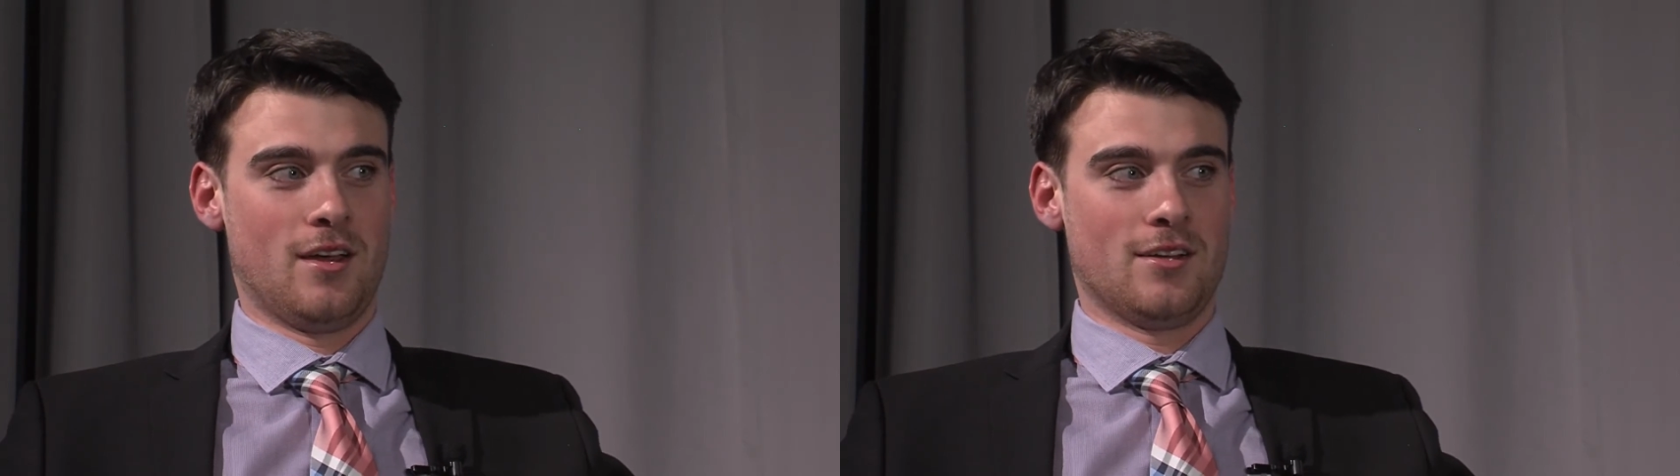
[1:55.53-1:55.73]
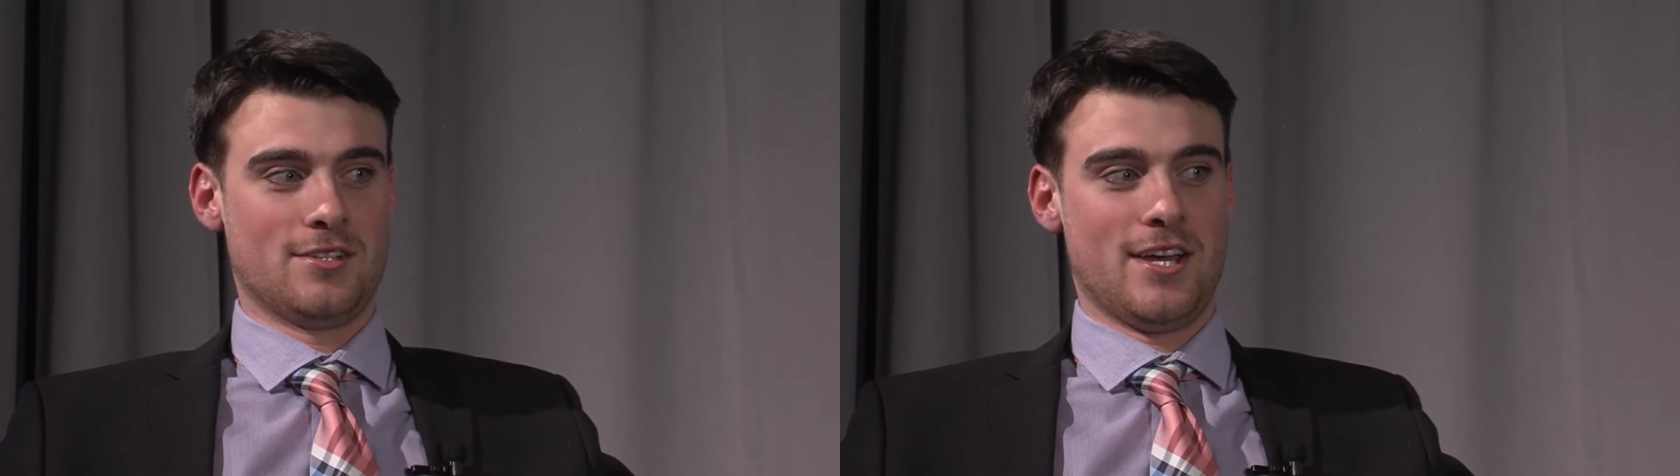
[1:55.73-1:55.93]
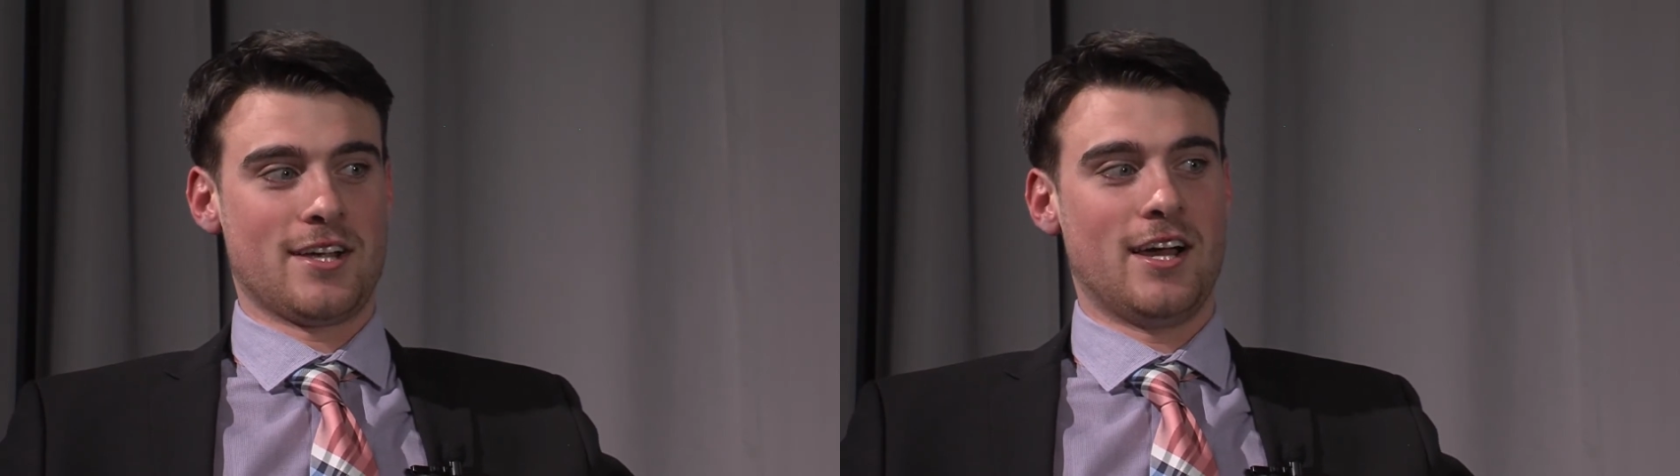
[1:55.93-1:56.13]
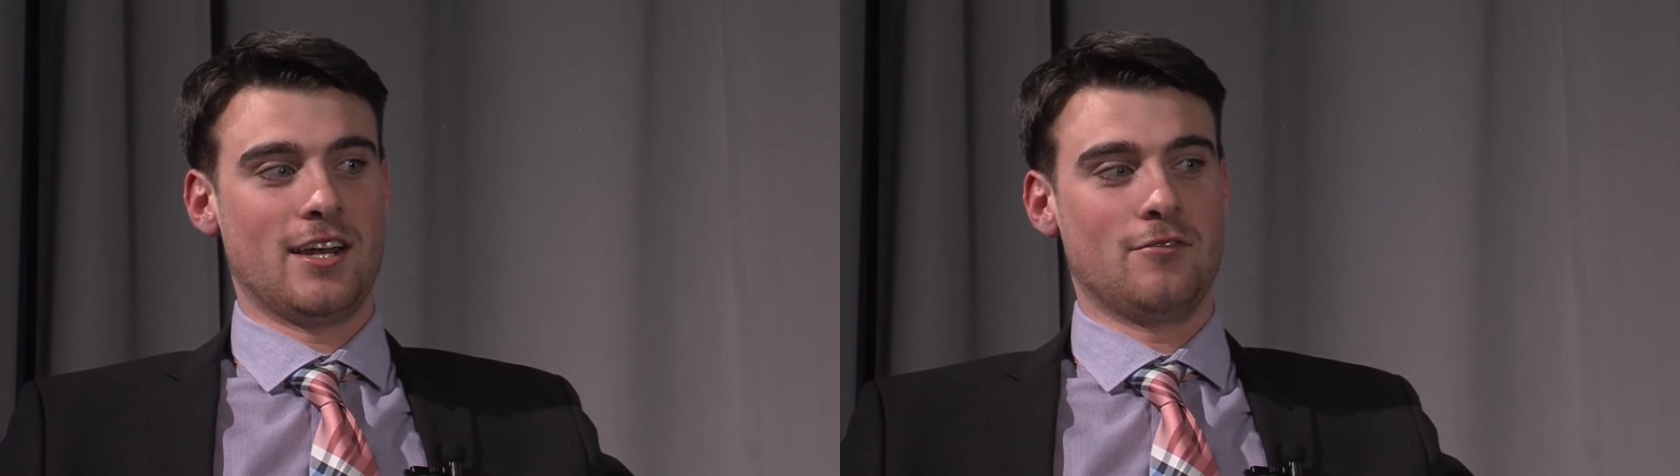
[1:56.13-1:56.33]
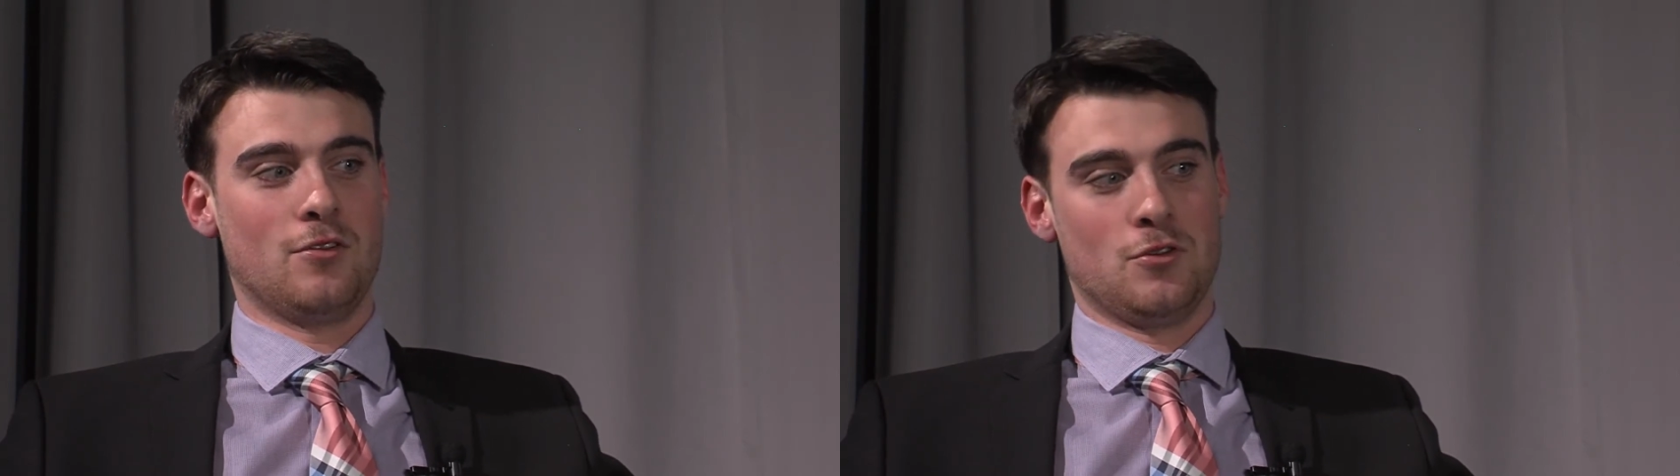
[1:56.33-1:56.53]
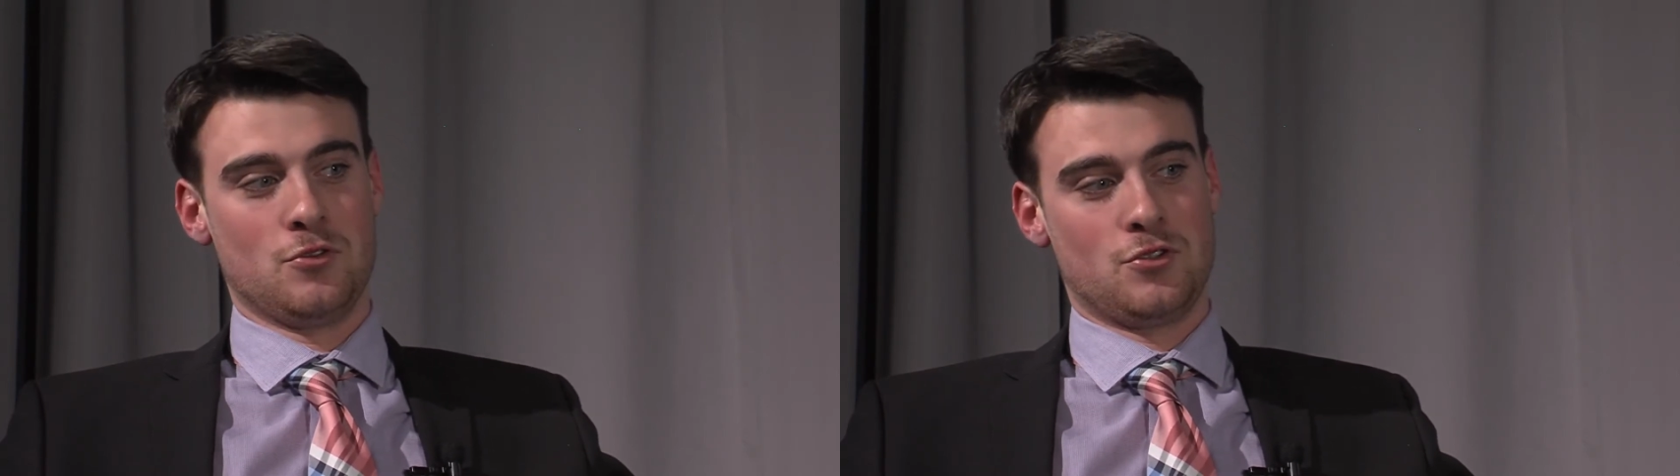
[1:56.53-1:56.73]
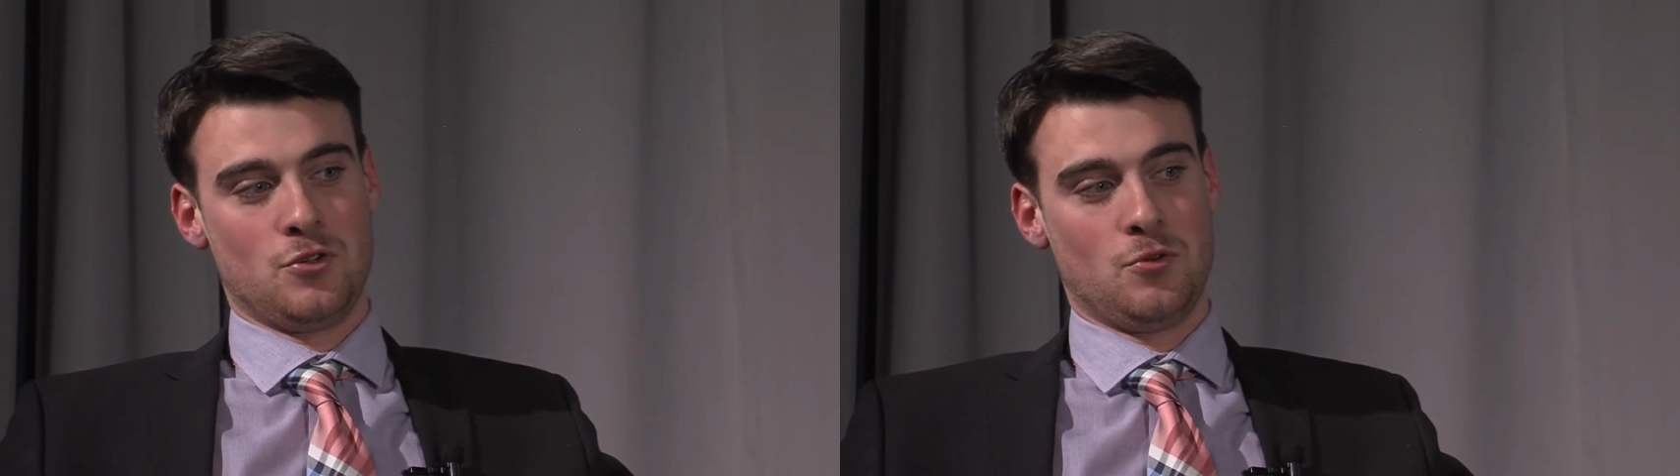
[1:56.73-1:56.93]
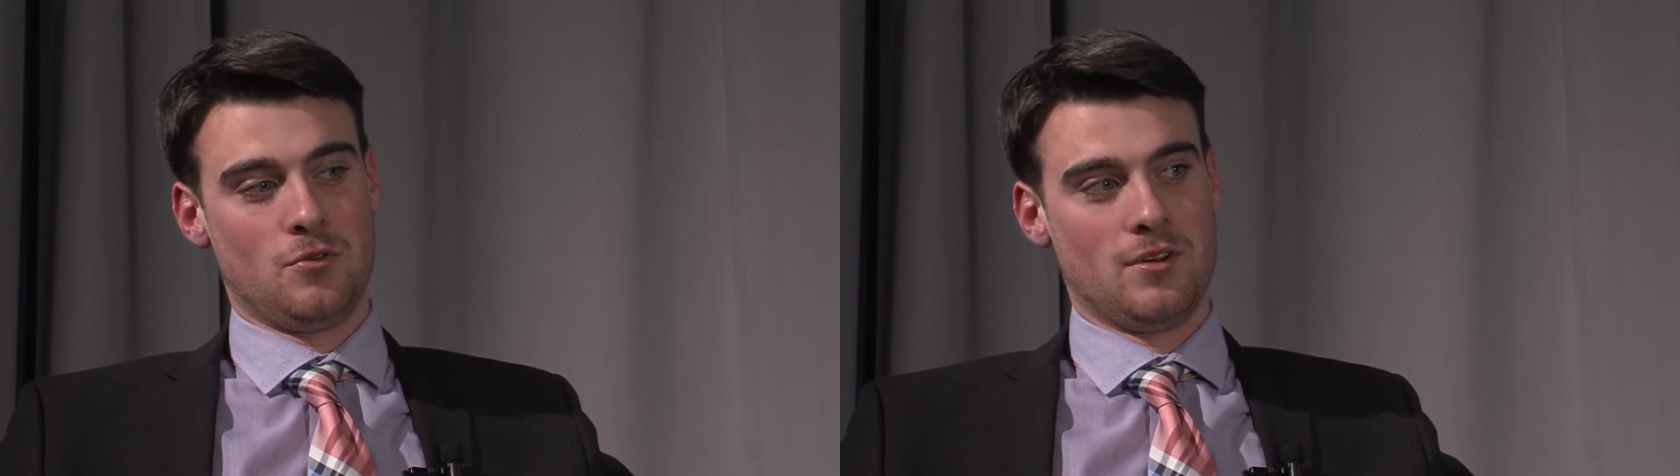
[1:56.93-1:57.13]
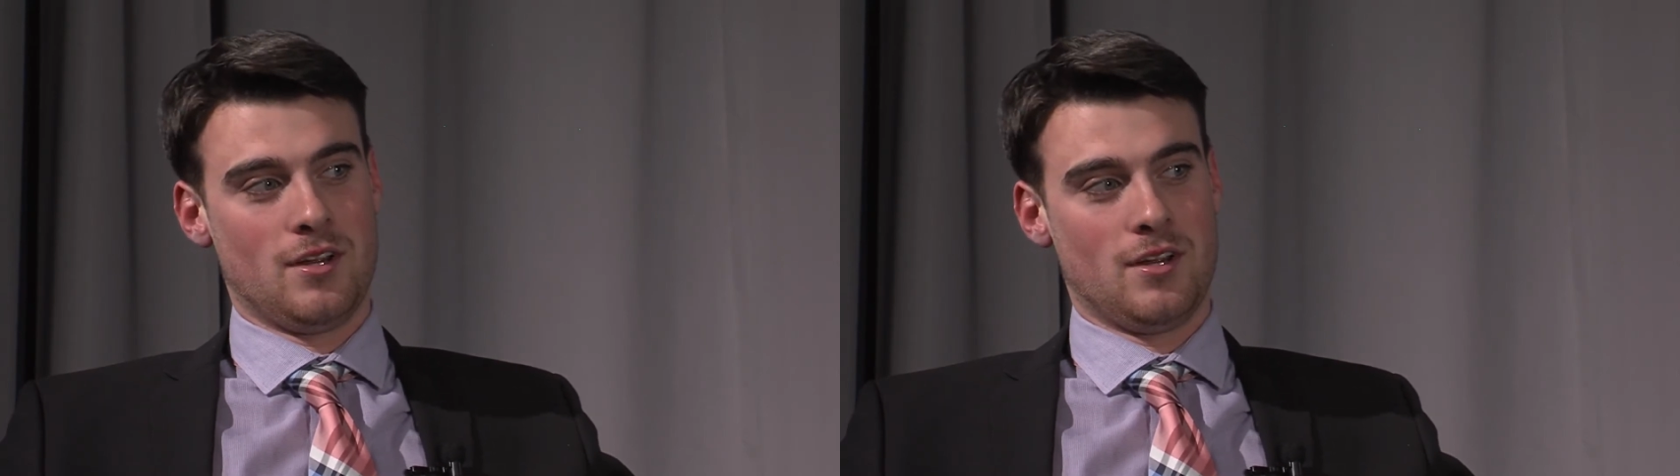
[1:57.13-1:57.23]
Does that kind of allude to